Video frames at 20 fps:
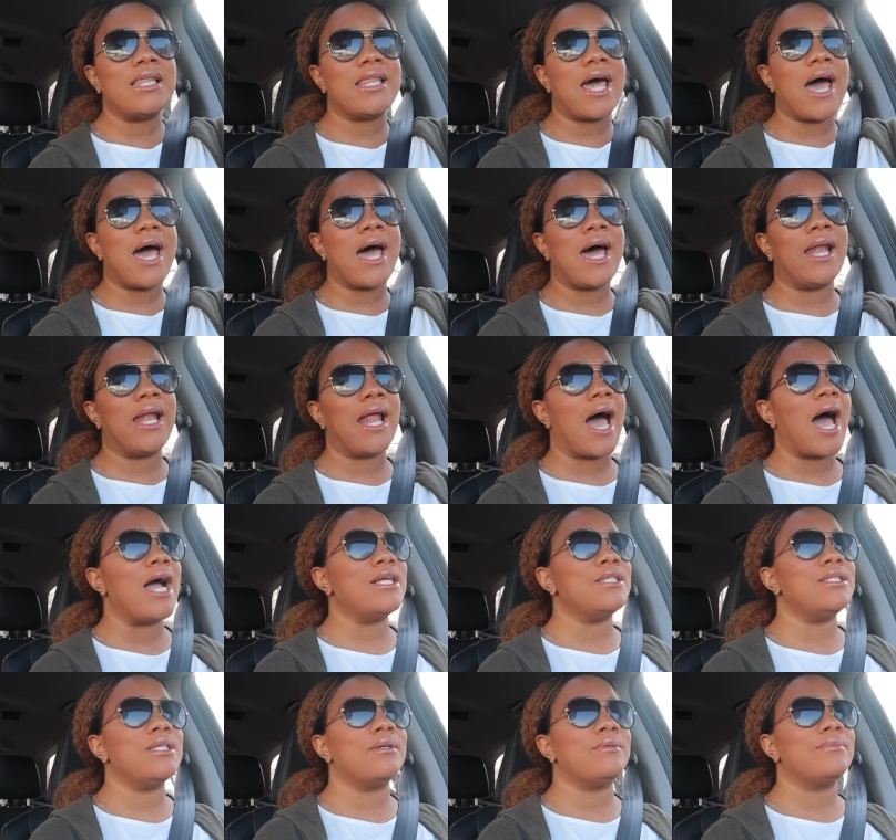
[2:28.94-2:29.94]
that
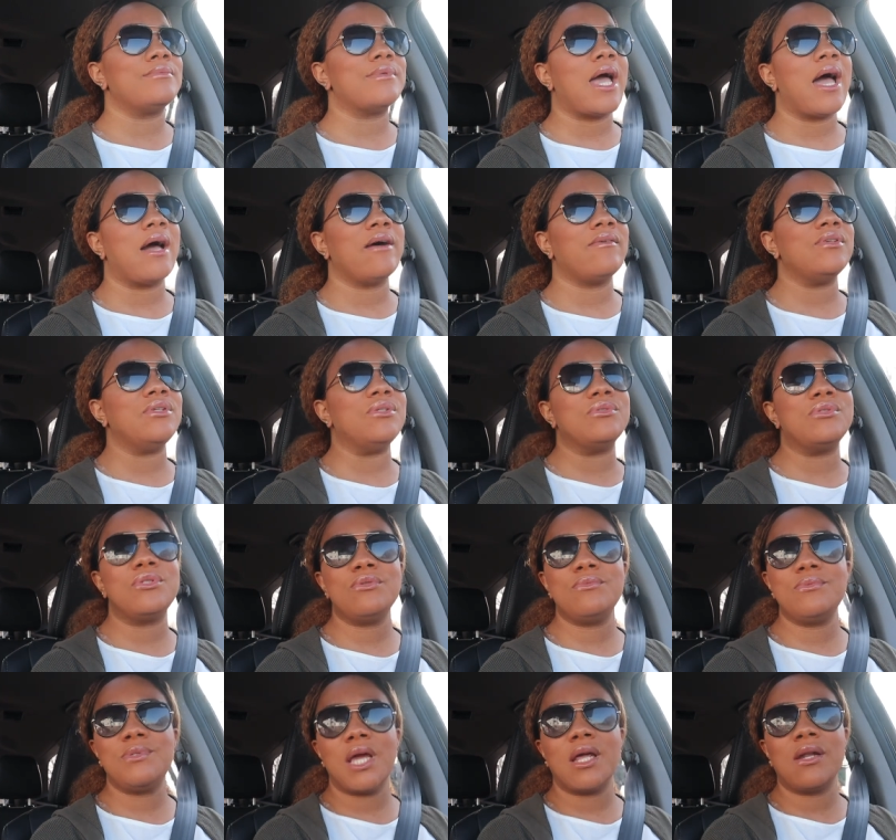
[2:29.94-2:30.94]
I don't have a
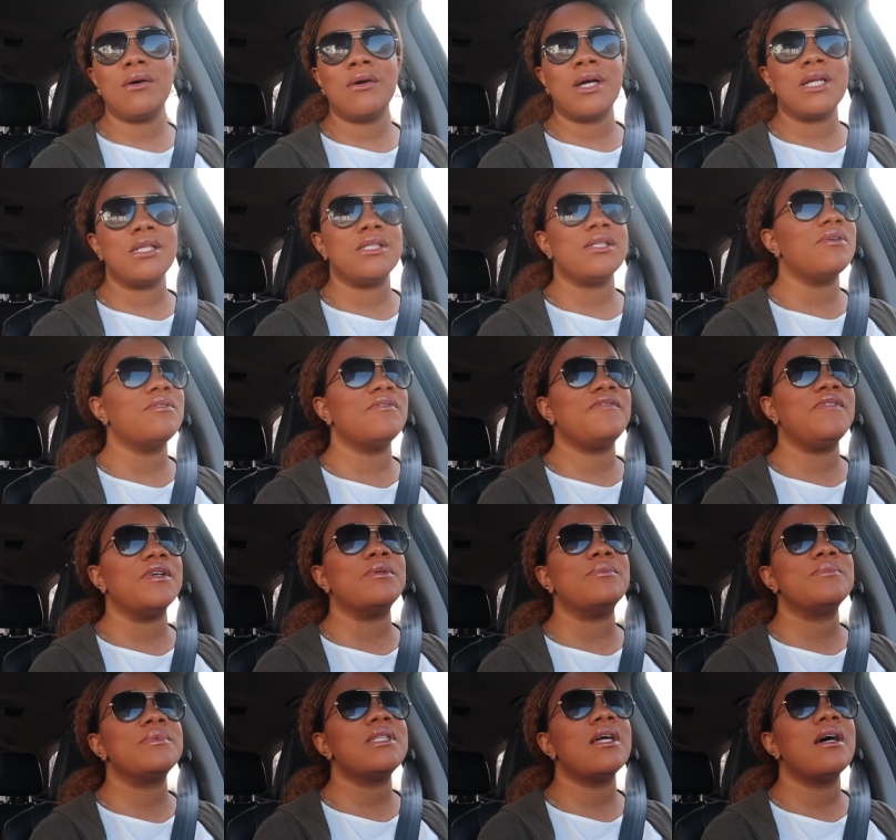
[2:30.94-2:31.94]
YouTube channel and don't
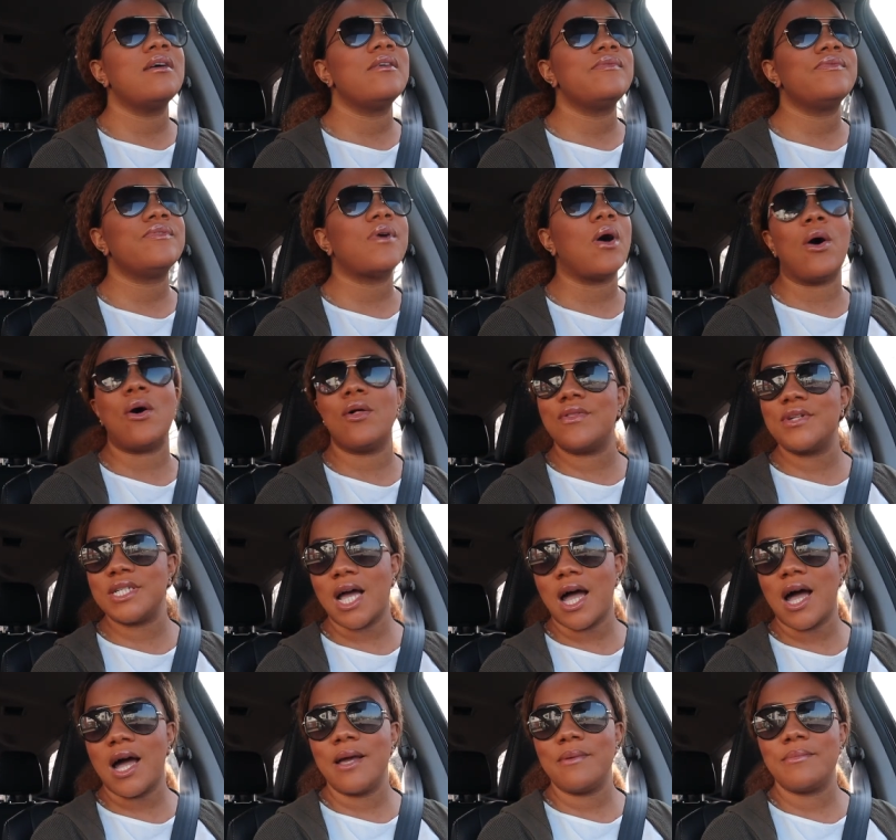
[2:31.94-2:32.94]
film stuff all the
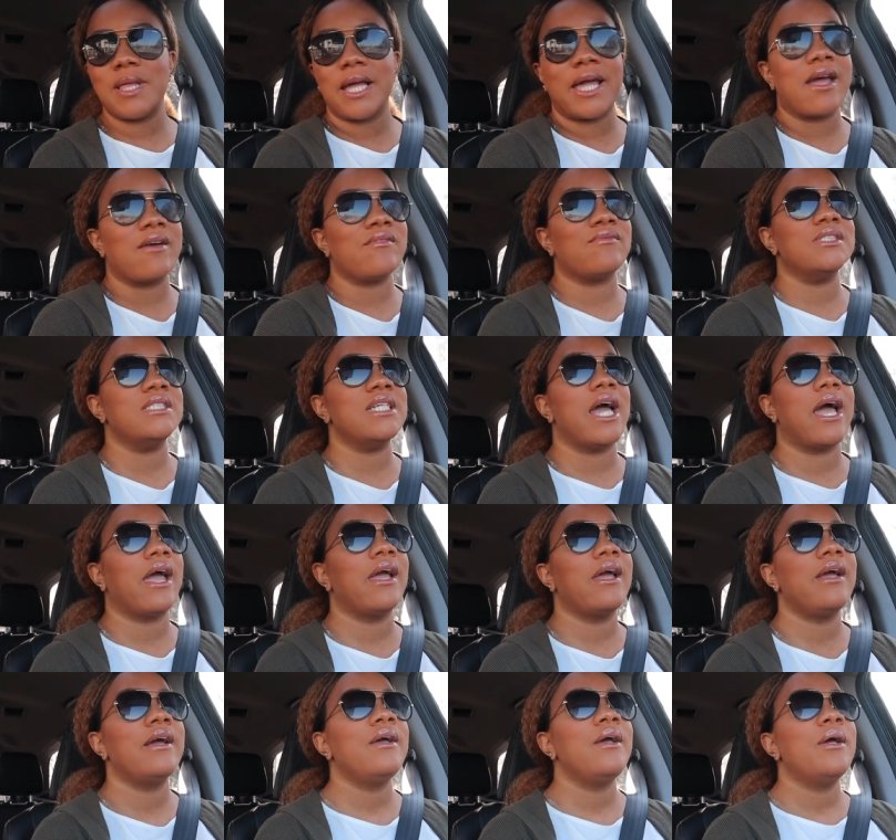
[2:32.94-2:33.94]
time, like every
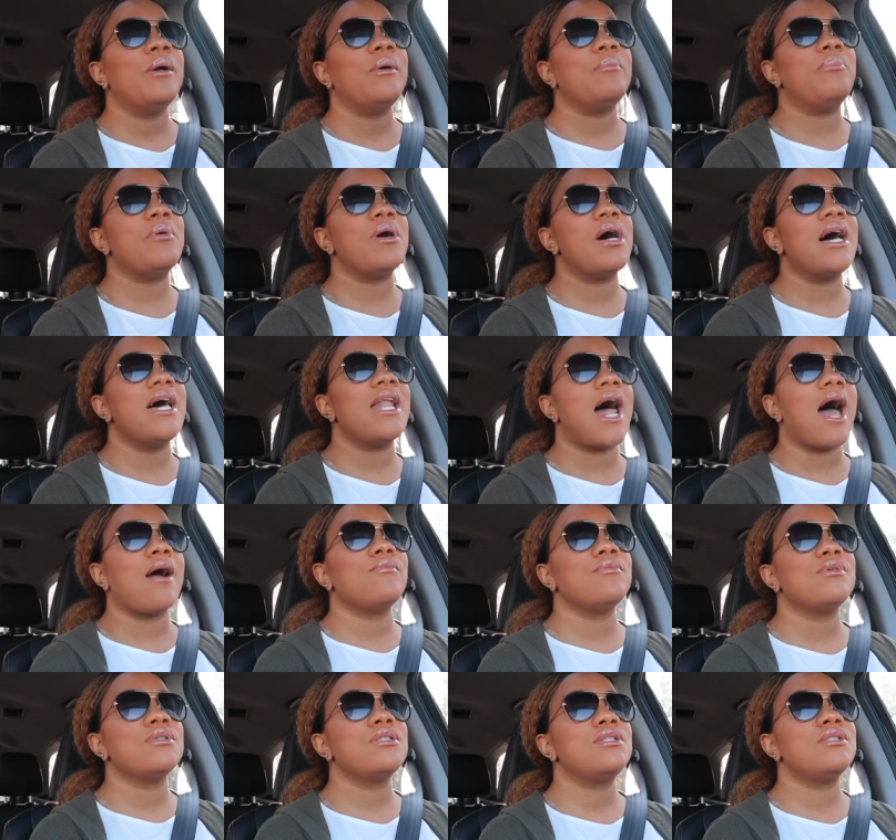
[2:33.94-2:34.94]
day, but I
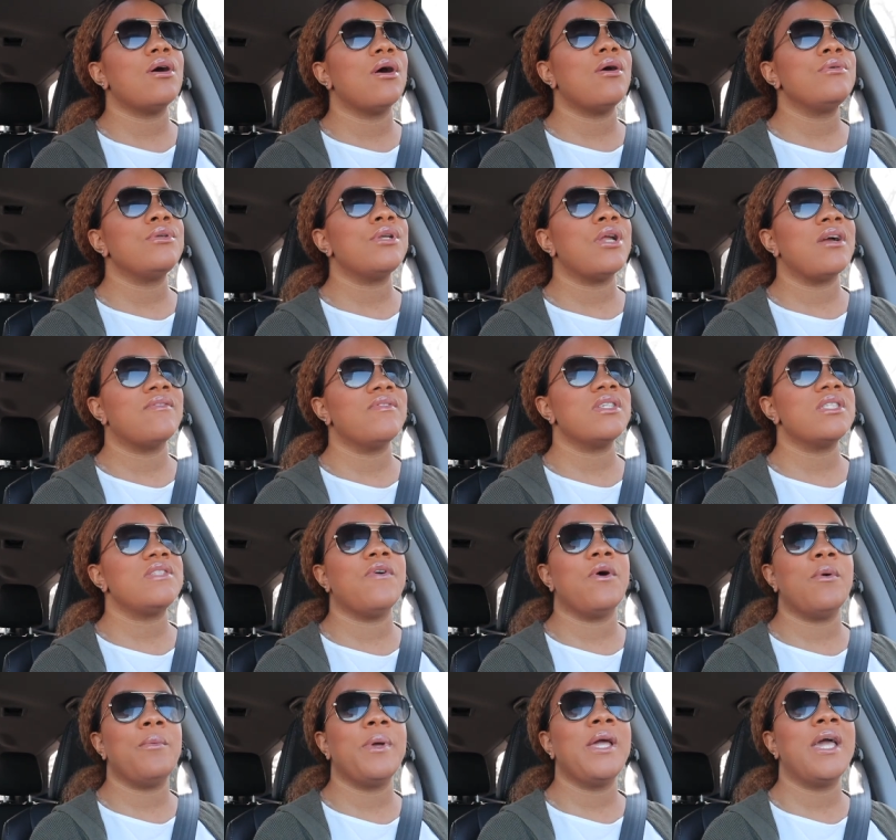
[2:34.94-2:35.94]
was so nervous
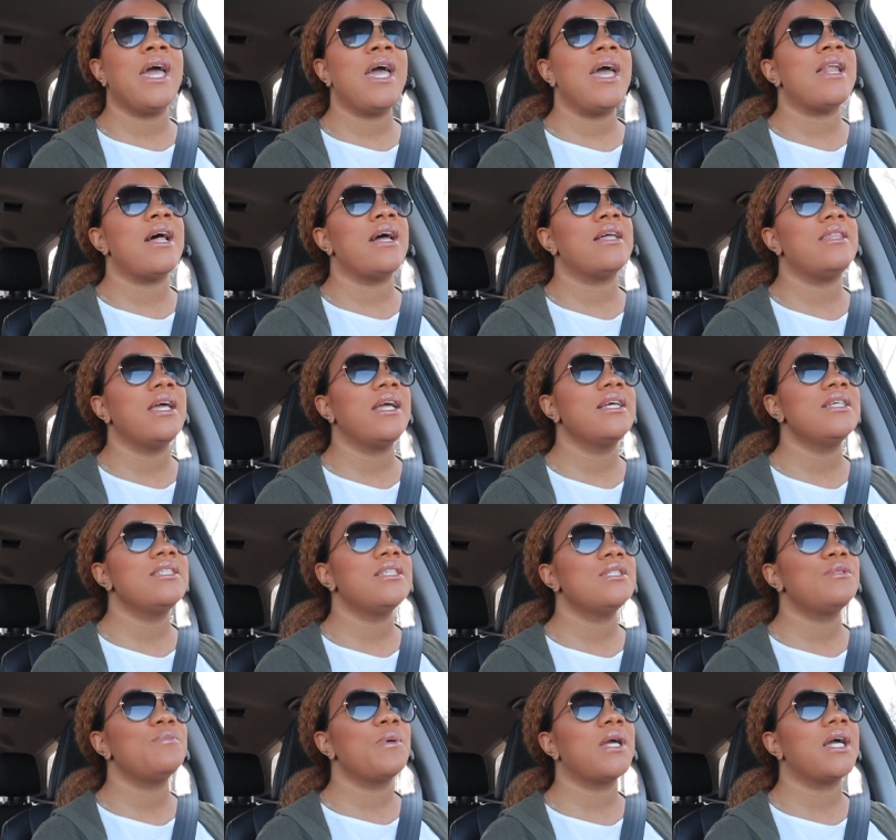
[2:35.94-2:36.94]
filming it. And I think it's
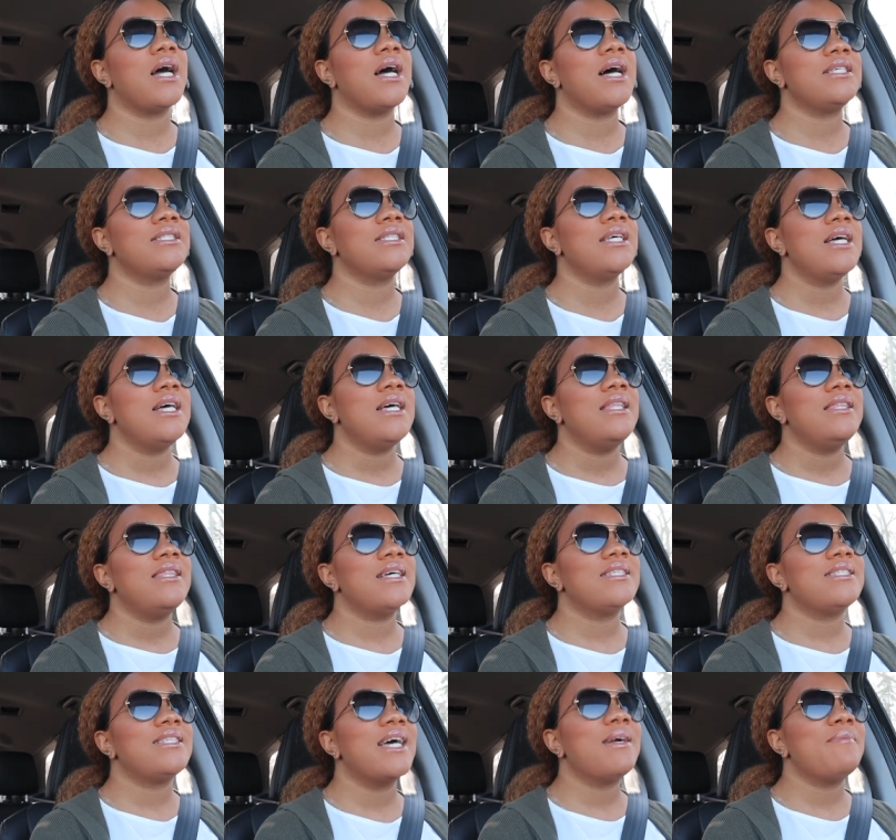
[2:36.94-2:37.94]
just because
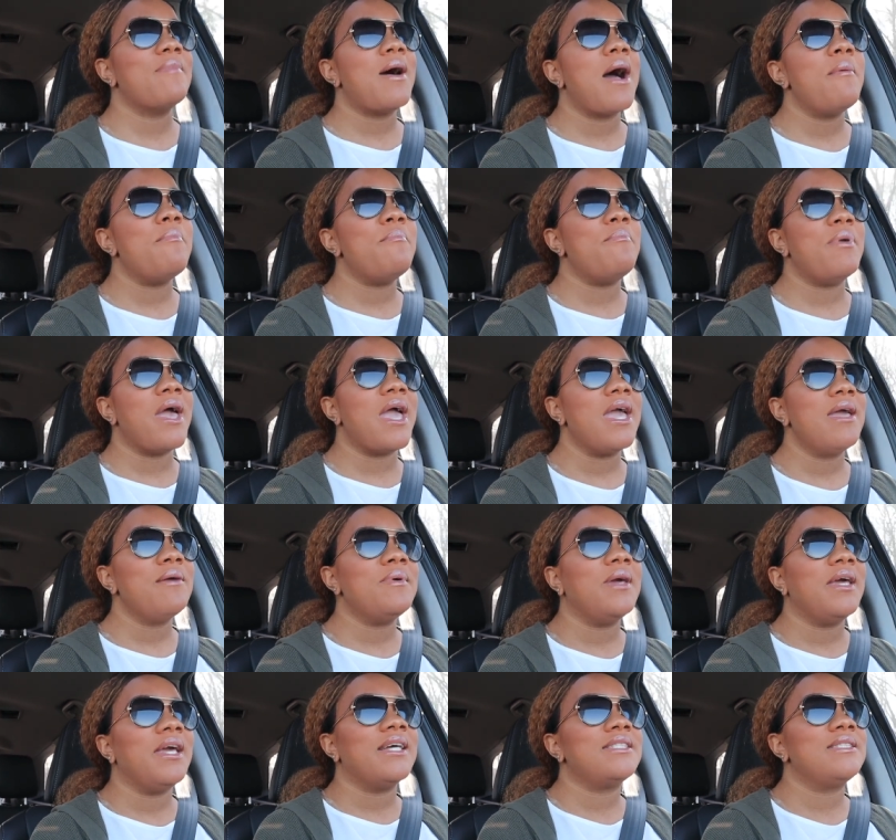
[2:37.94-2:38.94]
that's like my
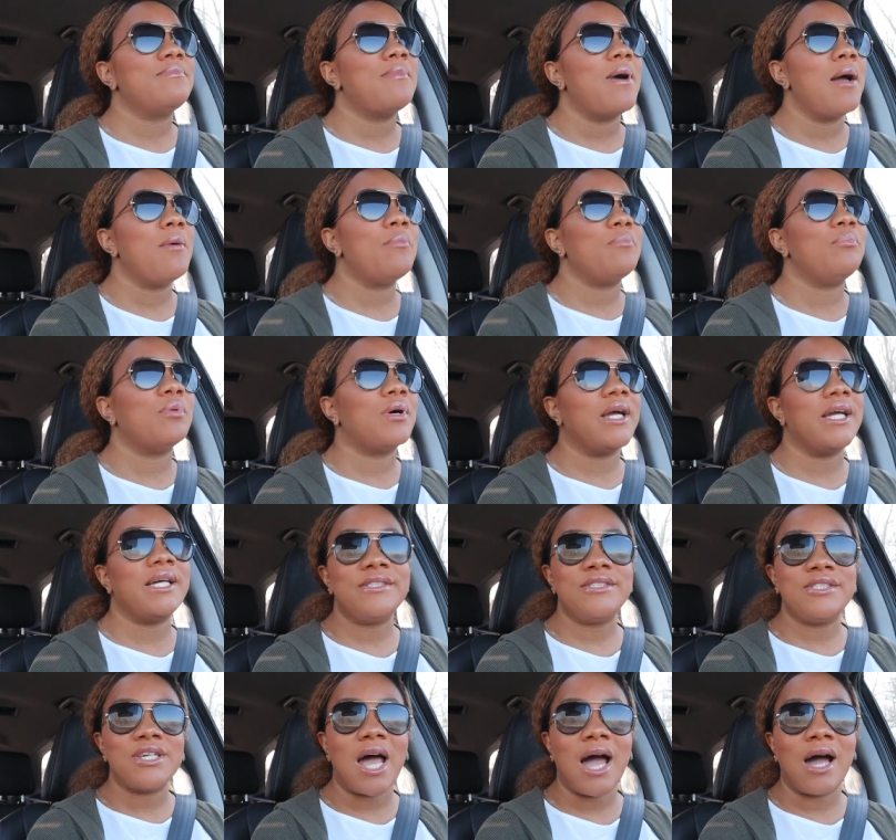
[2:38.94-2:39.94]
baby, it's my
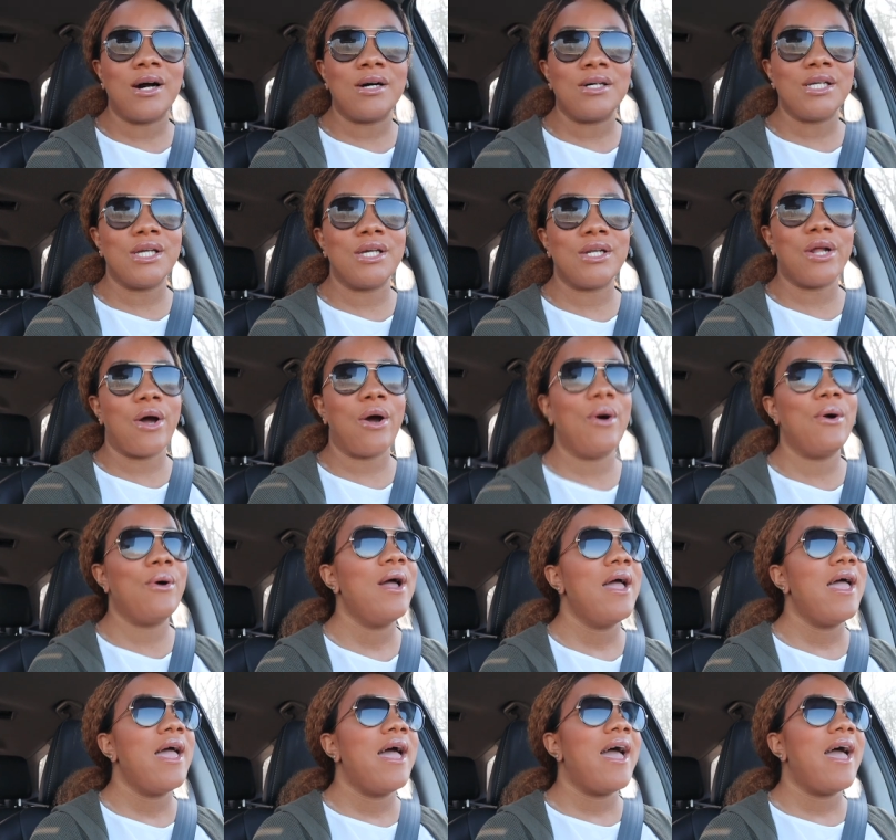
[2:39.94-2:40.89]
brainchild, you know.